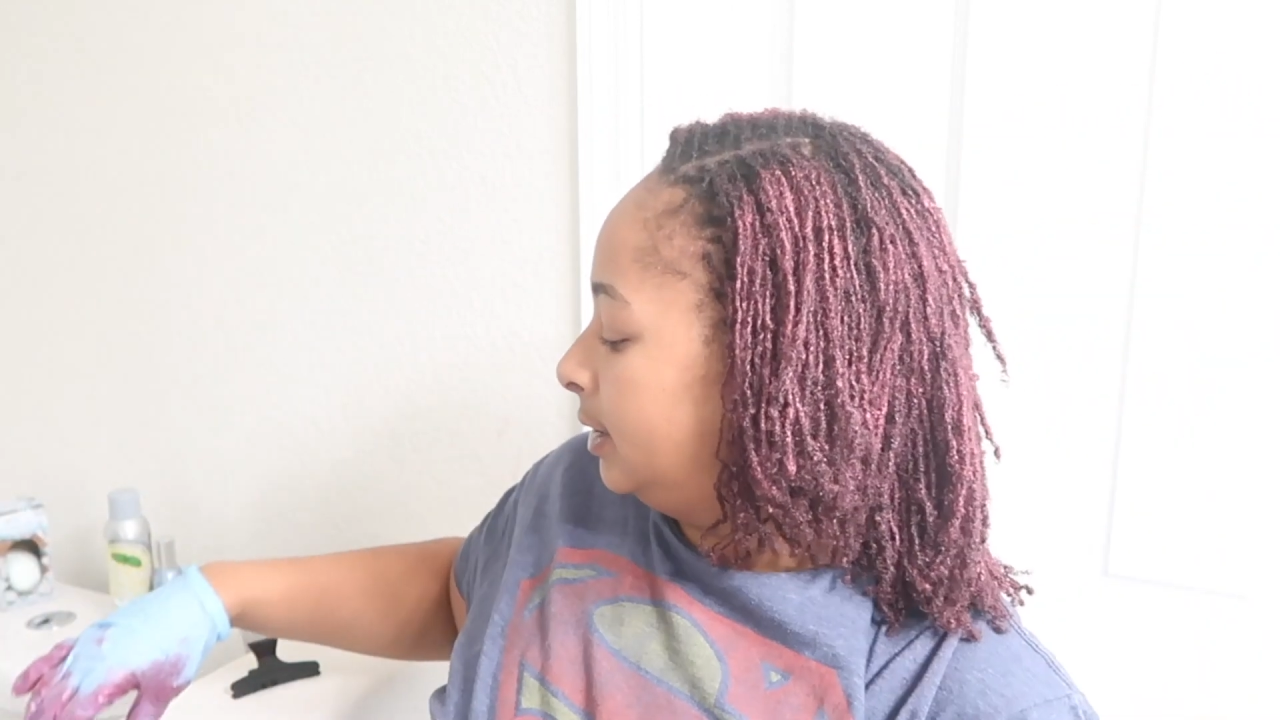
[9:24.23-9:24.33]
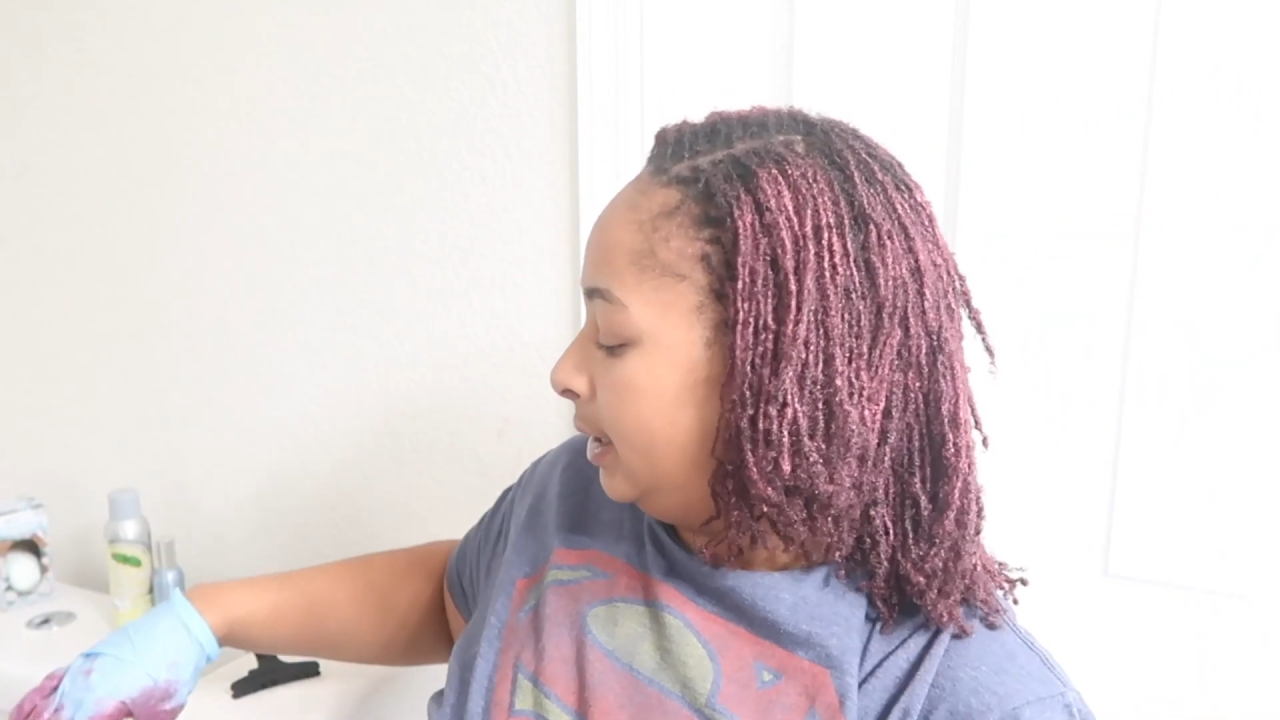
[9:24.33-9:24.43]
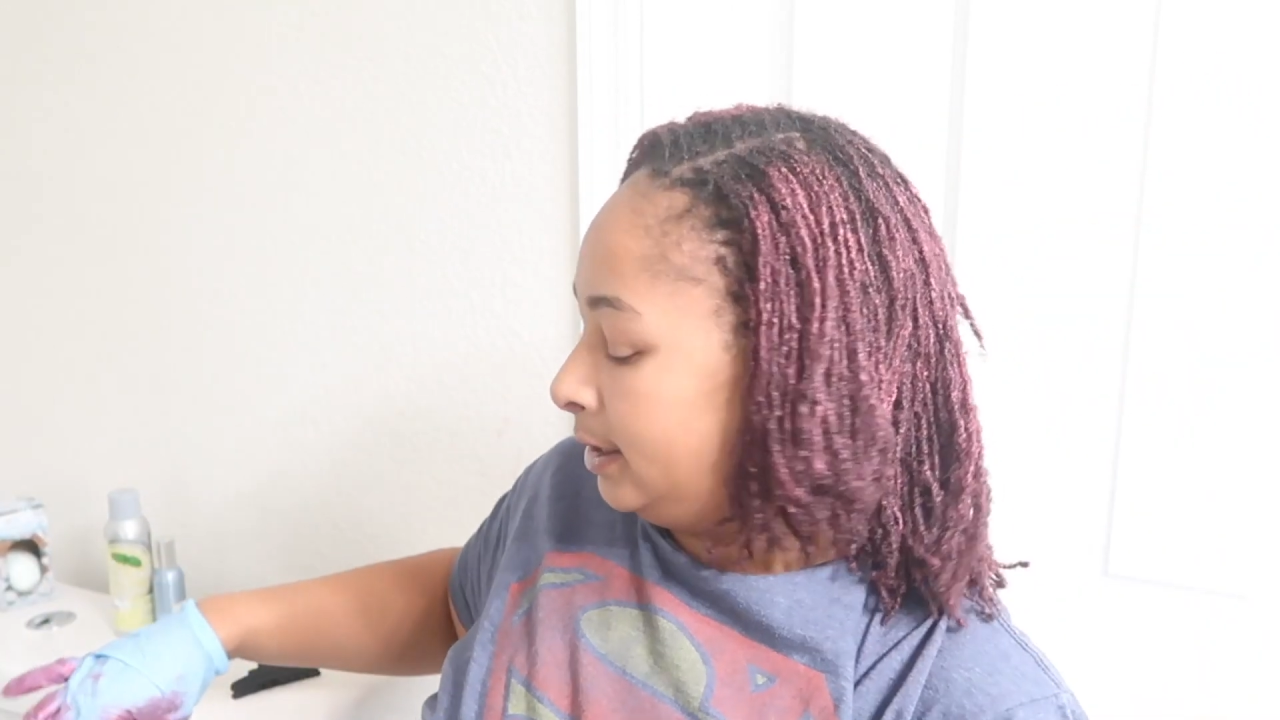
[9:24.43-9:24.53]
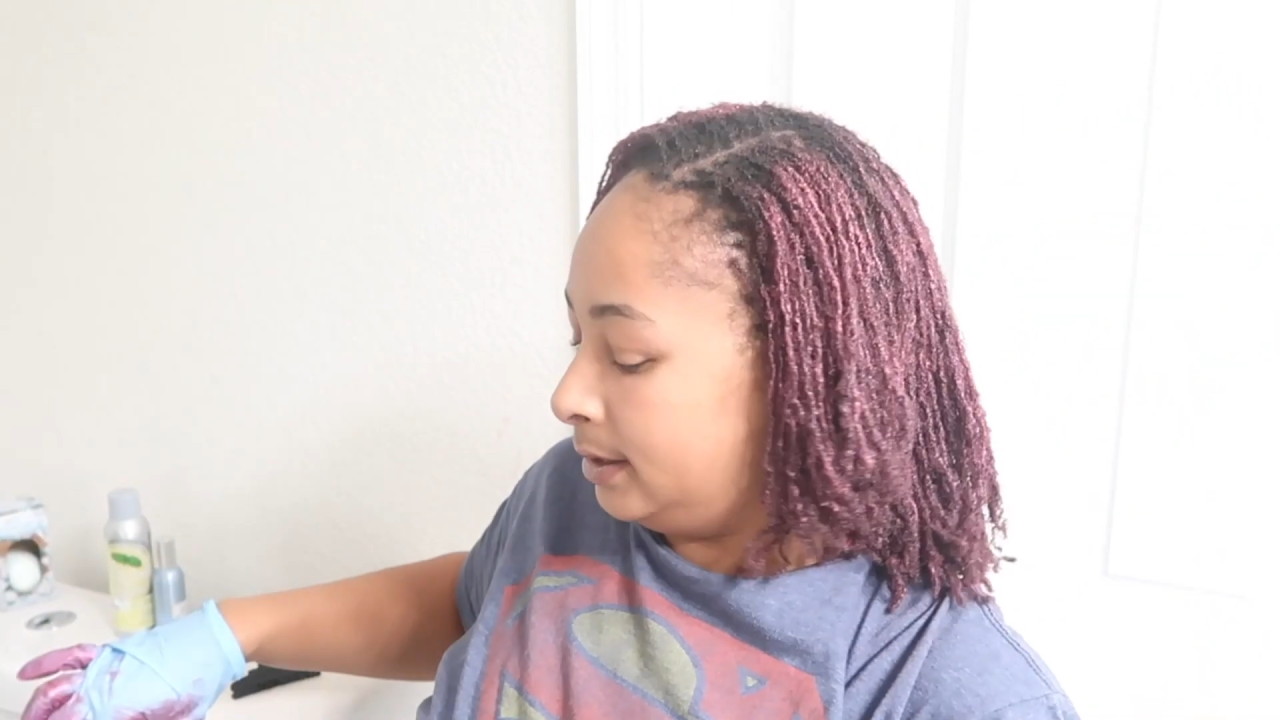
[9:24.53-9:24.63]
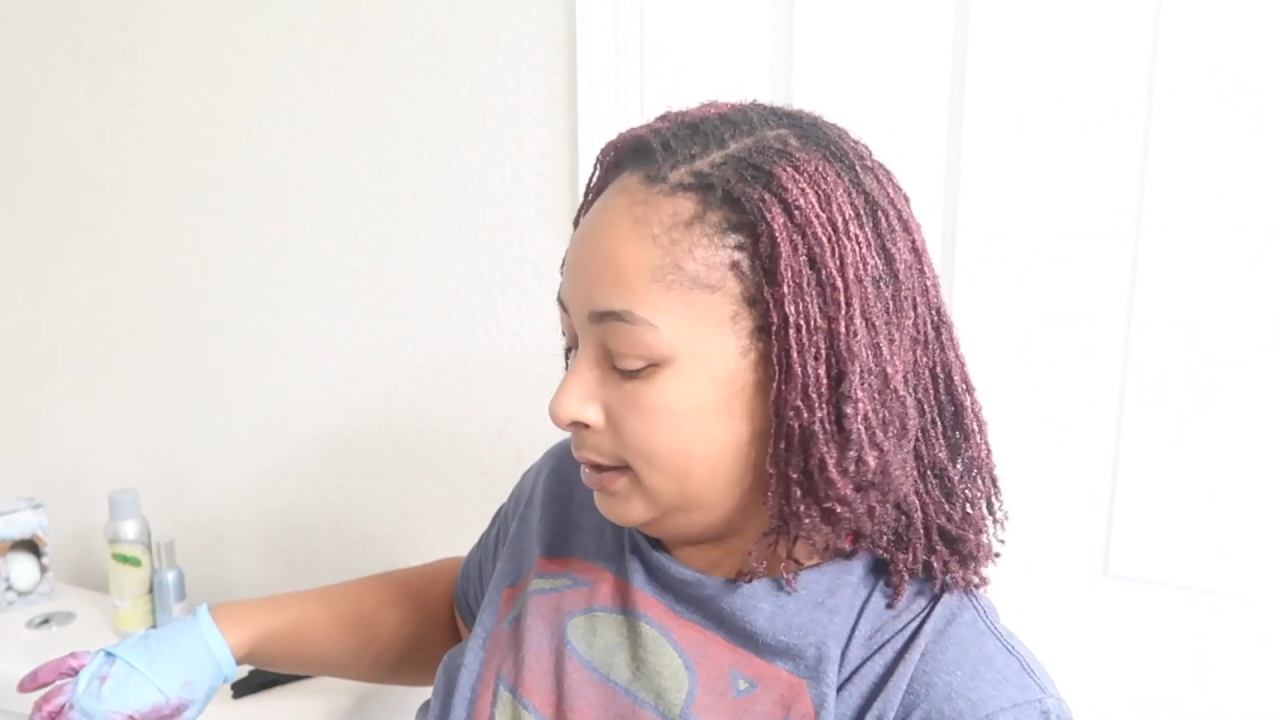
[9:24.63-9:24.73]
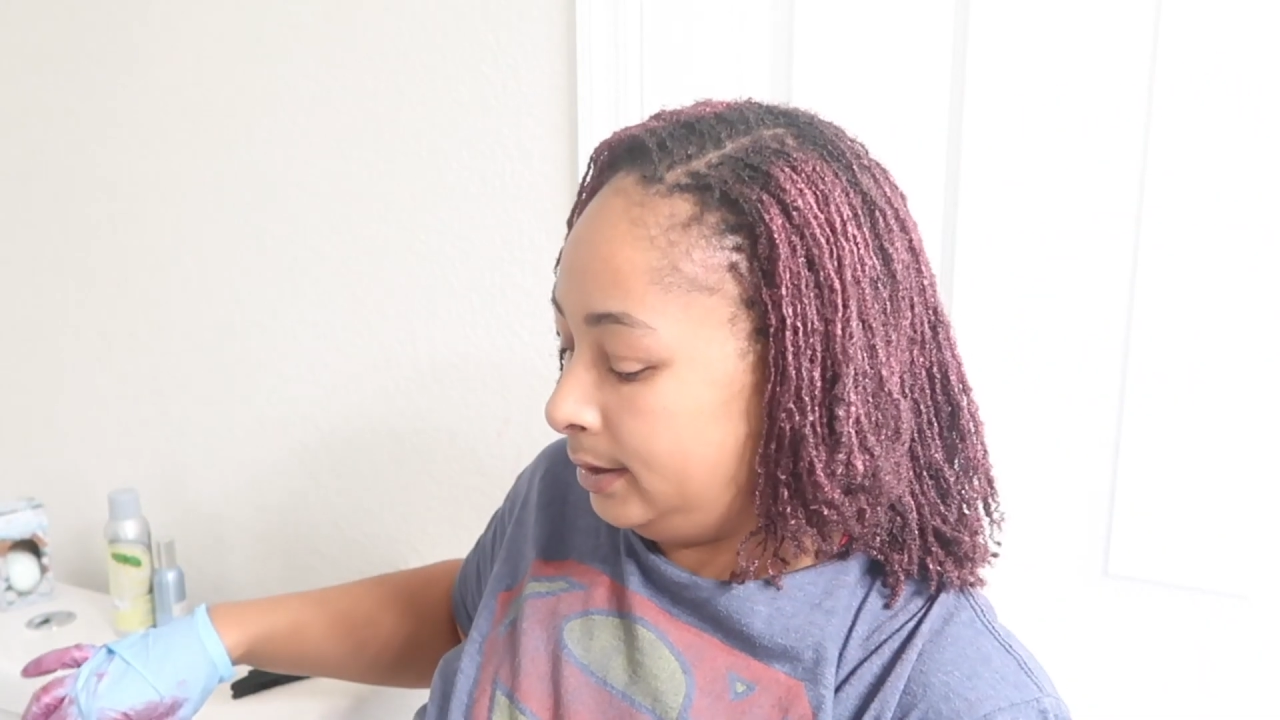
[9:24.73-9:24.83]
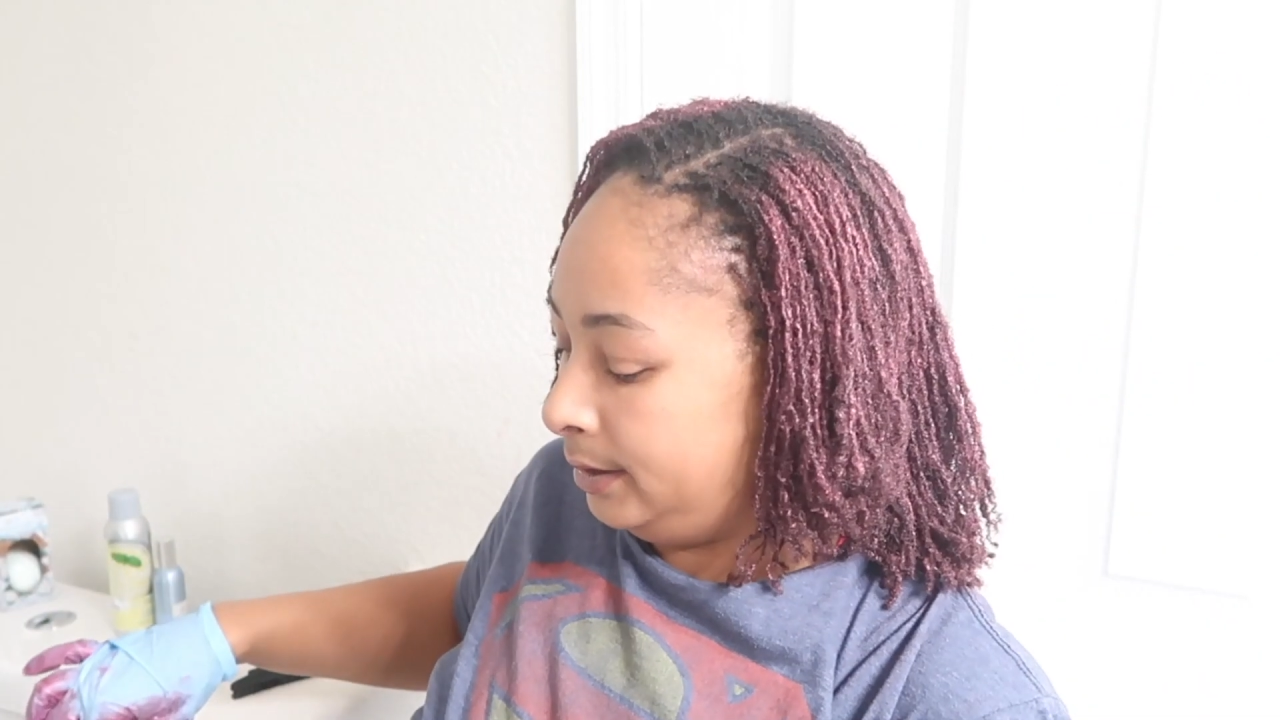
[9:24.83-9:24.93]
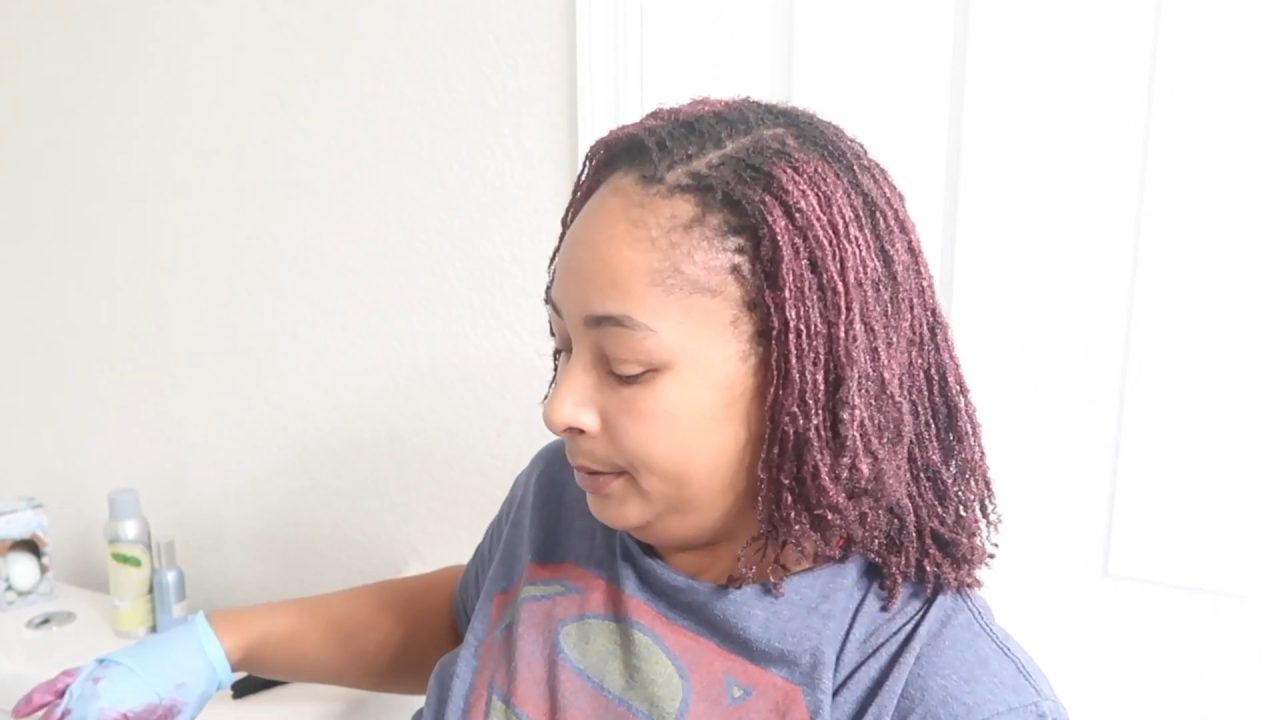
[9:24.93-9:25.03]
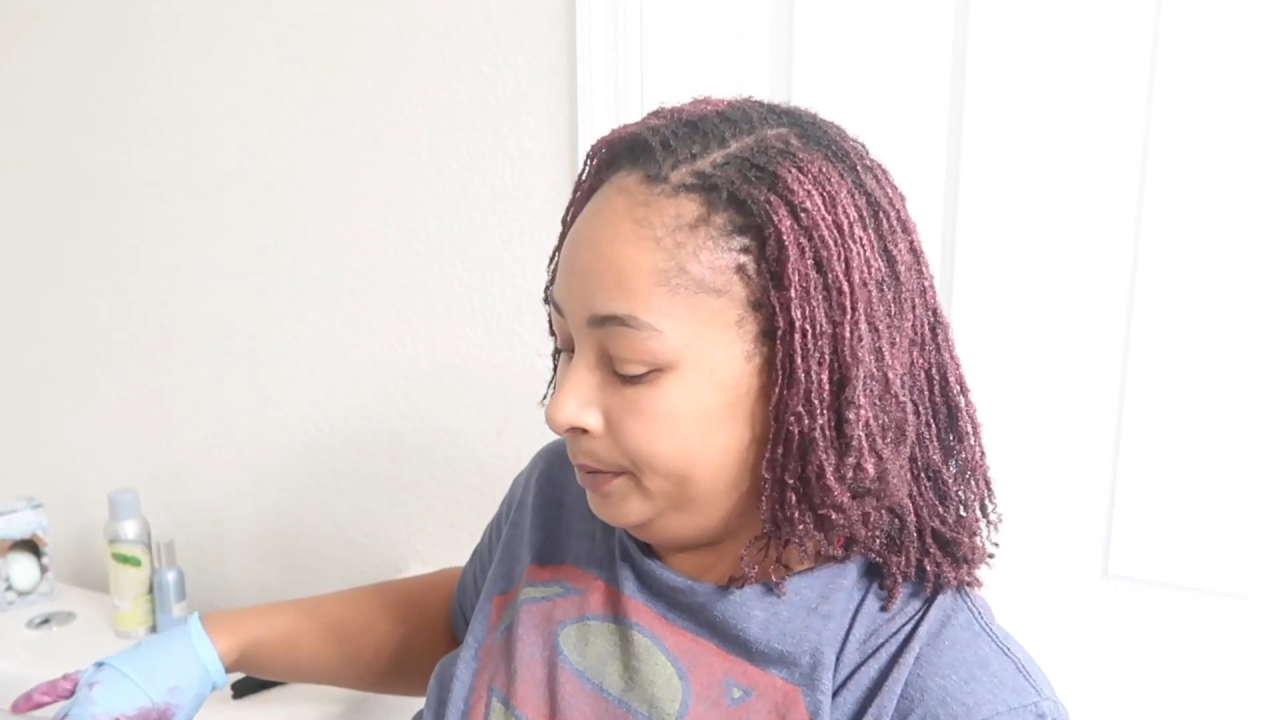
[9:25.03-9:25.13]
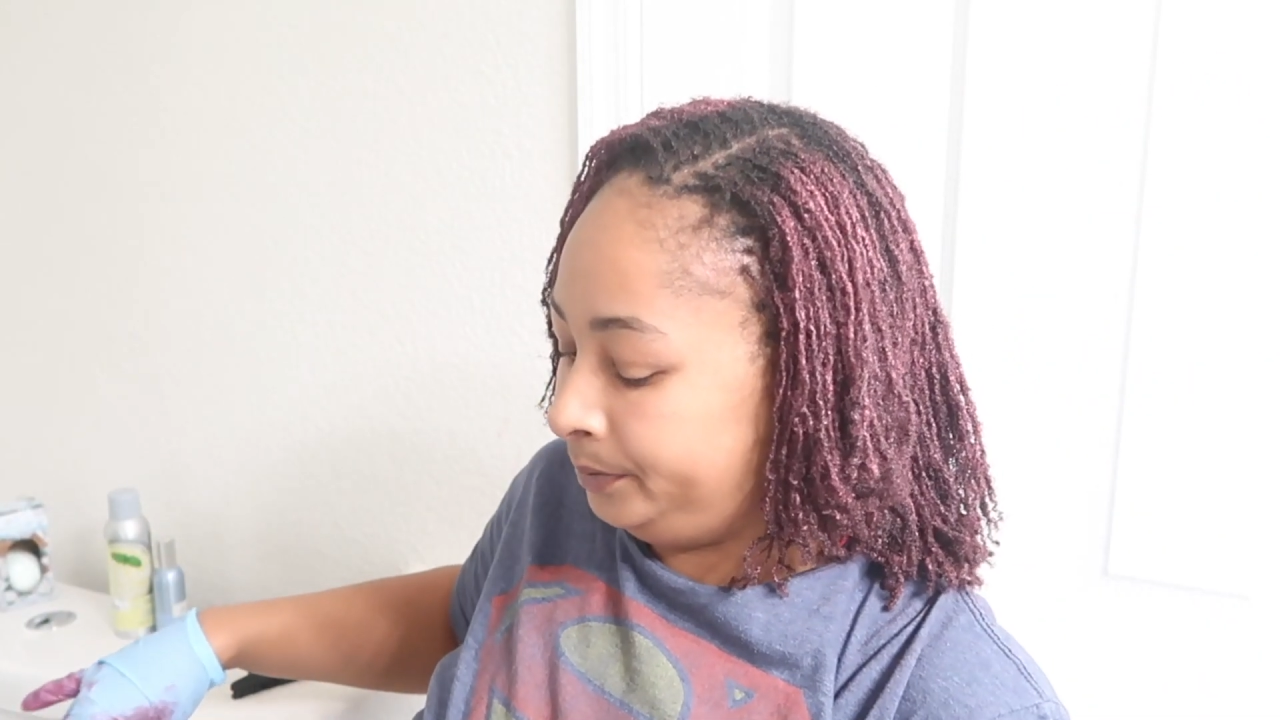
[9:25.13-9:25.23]
take
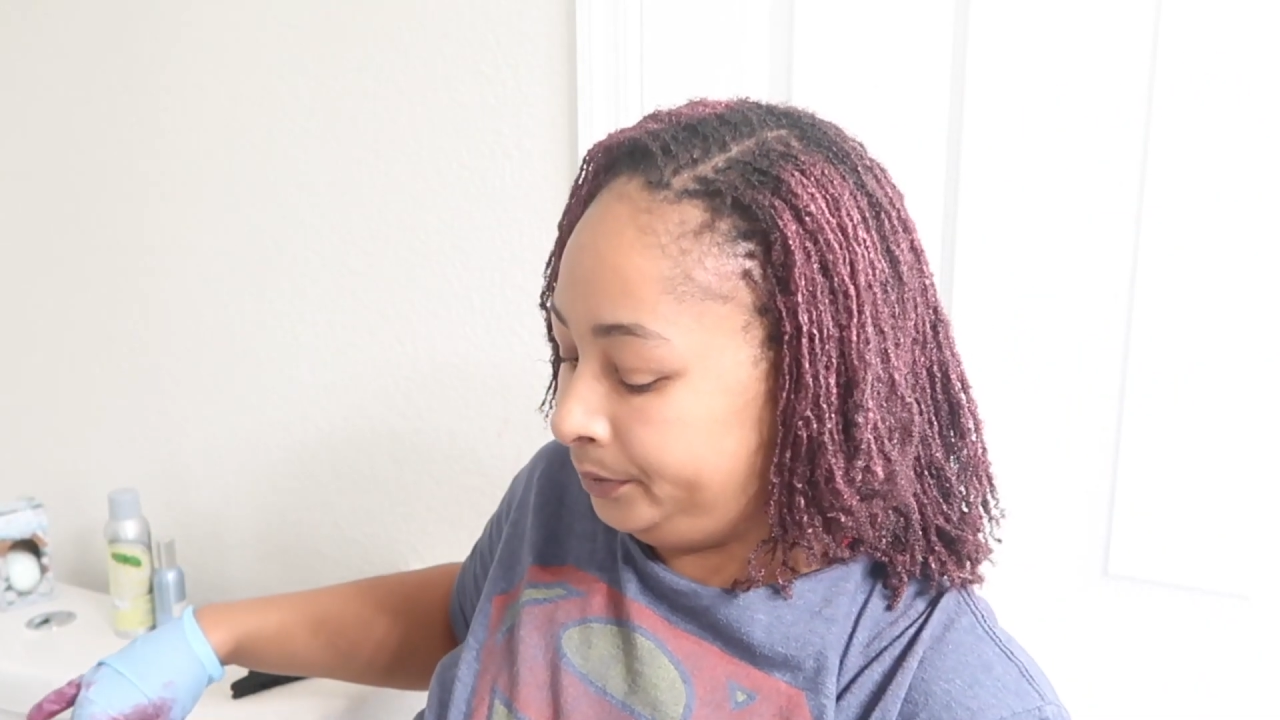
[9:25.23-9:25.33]
some